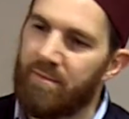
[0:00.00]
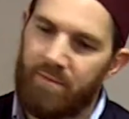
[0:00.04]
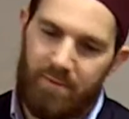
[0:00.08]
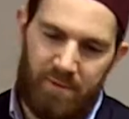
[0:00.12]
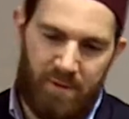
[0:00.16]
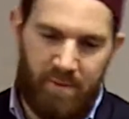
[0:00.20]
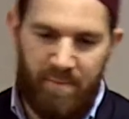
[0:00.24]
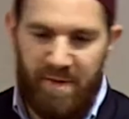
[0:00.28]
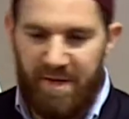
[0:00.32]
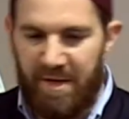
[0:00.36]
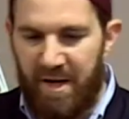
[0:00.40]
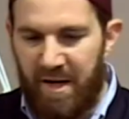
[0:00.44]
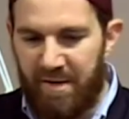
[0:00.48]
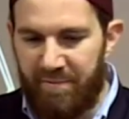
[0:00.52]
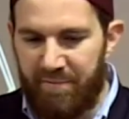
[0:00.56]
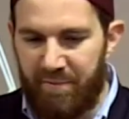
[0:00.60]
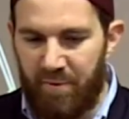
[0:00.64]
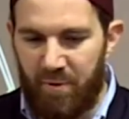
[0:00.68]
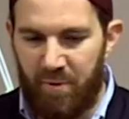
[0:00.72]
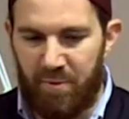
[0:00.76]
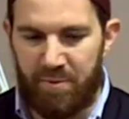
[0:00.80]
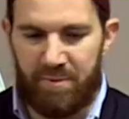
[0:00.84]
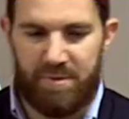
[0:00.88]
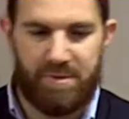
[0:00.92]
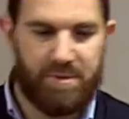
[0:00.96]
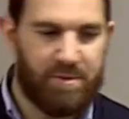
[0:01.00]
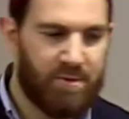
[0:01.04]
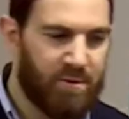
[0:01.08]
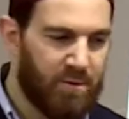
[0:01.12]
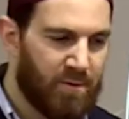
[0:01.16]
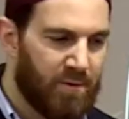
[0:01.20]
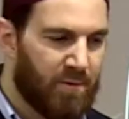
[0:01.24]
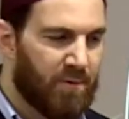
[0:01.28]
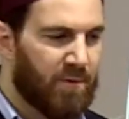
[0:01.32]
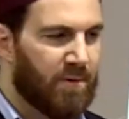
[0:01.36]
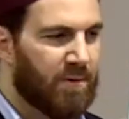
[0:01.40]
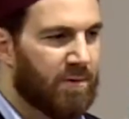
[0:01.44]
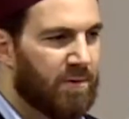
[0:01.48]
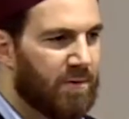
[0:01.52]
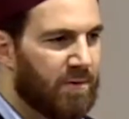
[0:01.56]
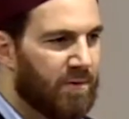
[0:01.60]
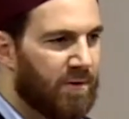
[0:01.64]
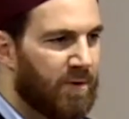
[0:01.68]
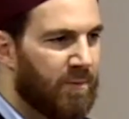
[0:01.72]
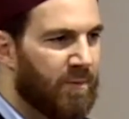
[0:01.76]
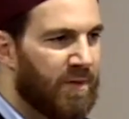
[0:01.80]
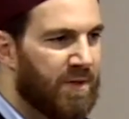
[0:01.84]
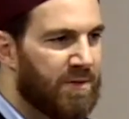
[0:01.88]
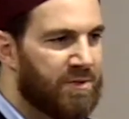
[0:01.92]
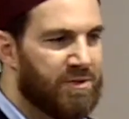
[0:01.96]
They made iPhones,
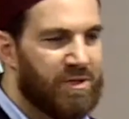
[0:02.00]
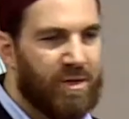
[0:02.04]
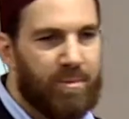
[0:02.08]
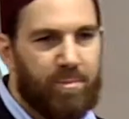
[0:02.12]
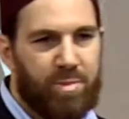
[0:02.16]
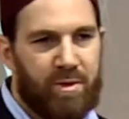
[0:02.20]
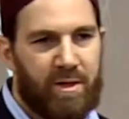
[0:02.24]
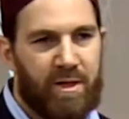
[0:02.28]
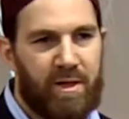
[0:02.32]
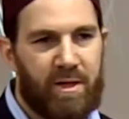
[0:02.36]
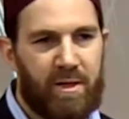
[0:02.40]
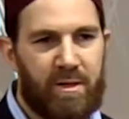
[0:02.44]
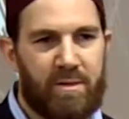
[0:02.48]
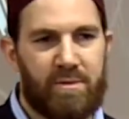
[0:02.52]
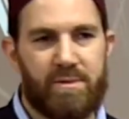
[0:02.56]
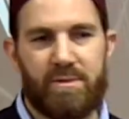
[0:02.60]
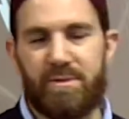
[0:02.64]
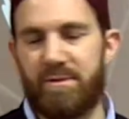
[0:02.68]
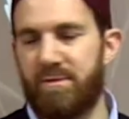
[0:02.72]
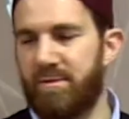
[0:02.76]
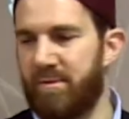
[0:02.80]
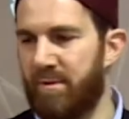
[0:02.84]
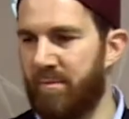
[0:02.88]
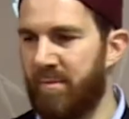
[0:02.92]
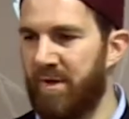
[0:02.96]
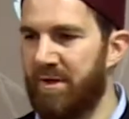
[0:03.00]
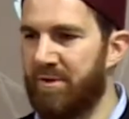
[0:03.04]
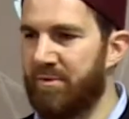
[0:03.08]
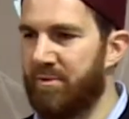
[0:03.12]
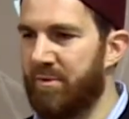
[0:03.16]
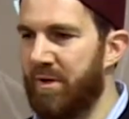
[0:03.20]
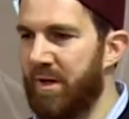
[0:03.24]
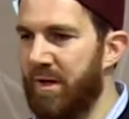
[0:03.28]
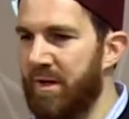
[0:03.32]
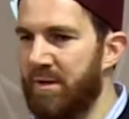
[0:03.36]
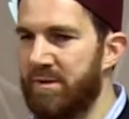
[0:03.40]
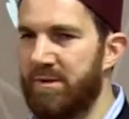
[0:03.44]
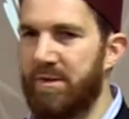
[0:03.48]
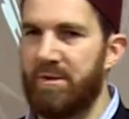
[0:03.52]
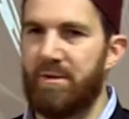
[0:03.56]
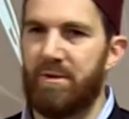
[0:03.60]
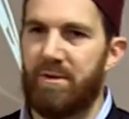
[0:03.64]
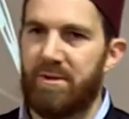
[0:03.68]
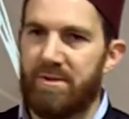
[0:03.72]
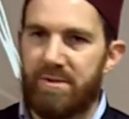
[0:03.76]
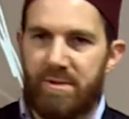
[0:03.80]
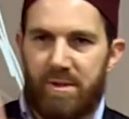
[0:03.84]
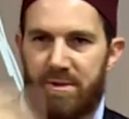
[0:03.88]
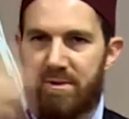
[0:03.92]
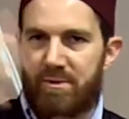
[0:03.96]
they made jet planes, they made trains, they did
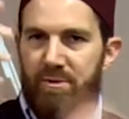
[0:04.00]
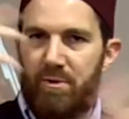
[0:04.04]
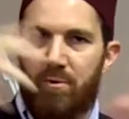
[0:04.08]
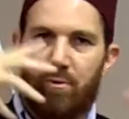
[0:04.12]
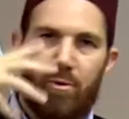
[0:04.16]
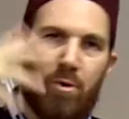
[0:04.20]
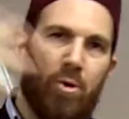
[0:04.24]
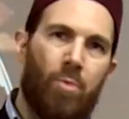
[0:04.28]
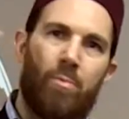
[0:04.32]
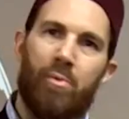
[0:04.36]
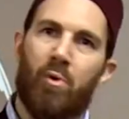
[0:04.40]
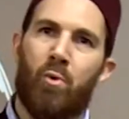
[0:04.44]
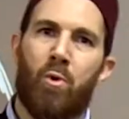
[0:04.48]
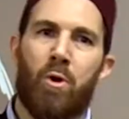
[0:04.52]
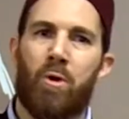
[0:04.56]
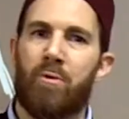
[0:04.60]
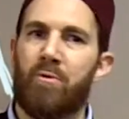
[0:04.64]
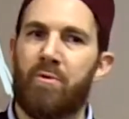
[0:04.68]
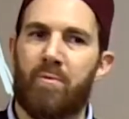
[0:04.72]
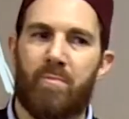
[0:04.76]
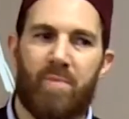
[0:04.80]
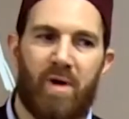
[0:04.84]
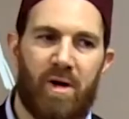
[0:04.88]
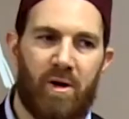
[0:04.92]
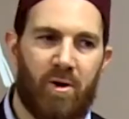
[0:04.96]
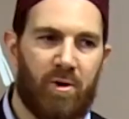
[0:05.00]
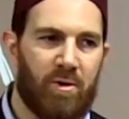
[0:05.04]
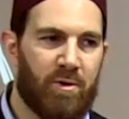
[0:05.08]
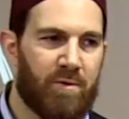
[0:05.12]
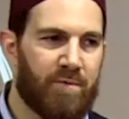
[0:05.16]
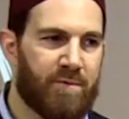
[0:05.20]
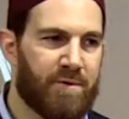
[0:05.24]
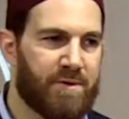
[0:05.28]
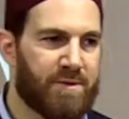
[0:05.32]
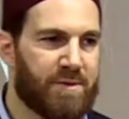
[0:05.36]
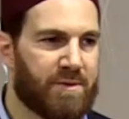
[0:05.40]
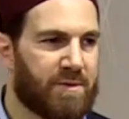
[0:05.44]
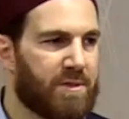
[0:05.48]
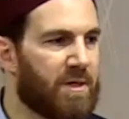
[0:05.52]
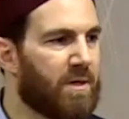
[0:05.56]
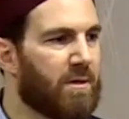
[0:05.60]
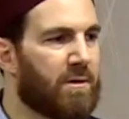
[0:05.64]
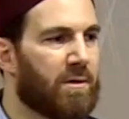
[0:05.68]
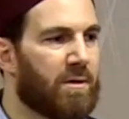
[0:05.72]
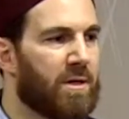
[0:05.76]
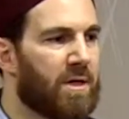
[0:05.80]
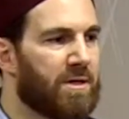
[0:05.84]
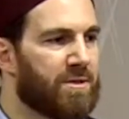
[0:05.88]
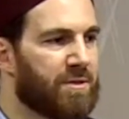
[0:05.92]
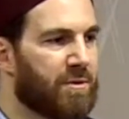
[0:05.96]
this, and so we're all bewildered by all of this
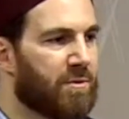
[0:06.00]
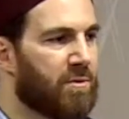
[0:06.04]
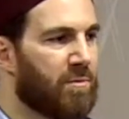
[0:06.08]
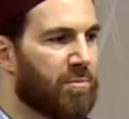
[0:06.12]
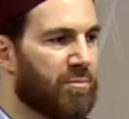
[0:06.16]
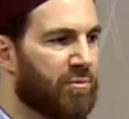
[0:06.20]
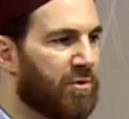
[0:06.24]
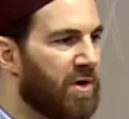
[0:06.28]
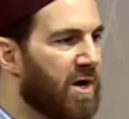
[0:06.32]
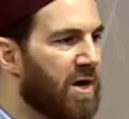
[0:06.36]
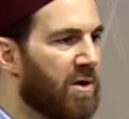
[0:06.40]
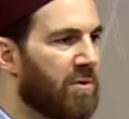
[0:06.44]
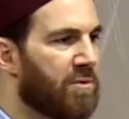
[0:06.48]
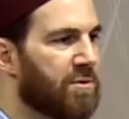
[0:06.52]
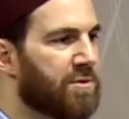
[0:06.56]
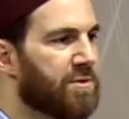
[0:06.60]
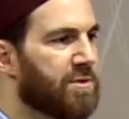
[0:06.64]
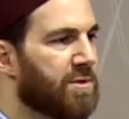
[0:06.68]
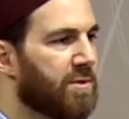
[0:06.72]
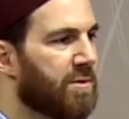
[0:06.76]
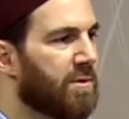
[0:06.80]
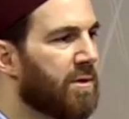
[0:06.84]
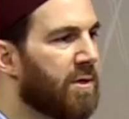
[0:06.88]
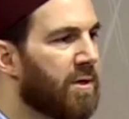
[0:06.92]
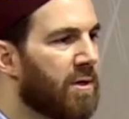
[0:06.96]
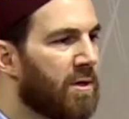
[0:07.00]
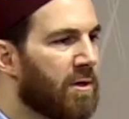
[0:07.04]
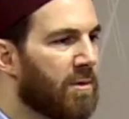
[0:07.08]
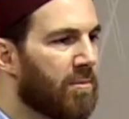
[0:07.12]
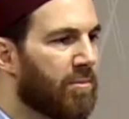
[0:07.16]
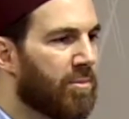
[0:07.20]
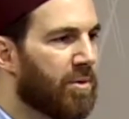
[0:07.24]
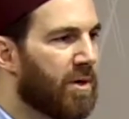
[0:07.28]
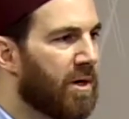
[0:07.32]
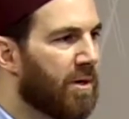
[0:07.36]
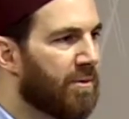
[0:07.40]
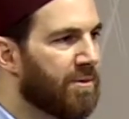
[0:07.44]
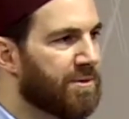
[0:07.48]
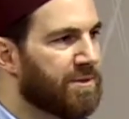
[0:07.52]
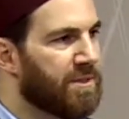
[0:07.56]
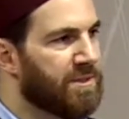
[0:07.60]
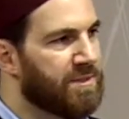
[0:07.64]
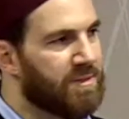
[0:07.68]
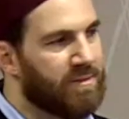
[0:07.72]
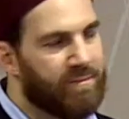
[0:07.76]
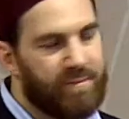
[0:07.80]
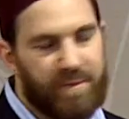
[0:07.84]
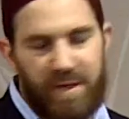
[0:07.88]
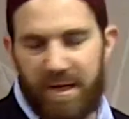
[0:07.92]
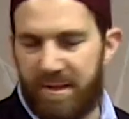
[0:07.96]
technological prowess and progress,
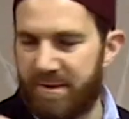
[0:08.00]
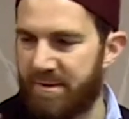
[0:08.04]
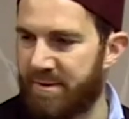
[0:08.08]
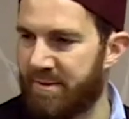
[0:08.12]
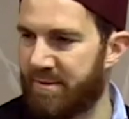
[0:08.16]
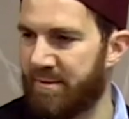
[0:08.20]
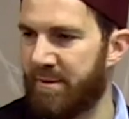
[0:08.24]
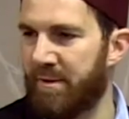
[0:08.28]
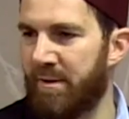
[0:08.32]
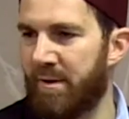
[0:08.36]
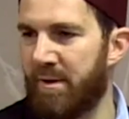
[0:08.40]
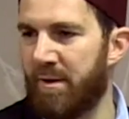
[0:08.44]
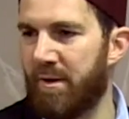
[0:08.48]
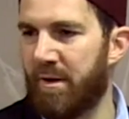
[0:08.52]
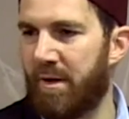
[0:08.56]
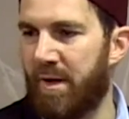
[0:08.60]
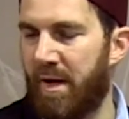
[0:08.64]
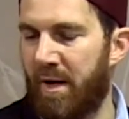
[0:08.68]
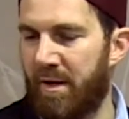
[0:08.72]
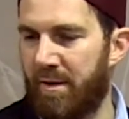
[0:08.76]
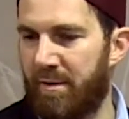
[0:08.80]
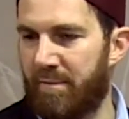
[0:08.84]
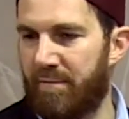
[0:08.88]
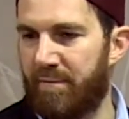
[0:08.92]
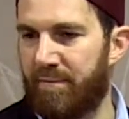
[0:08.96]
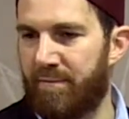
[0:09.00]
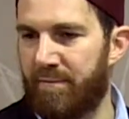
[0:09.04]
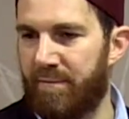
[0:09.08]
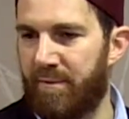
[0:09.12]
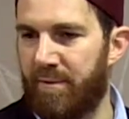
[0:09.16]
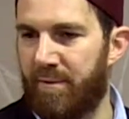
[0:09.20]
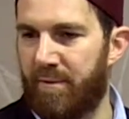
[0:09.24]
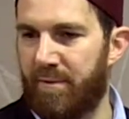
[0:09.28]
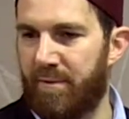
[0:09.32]
as if that's kind of,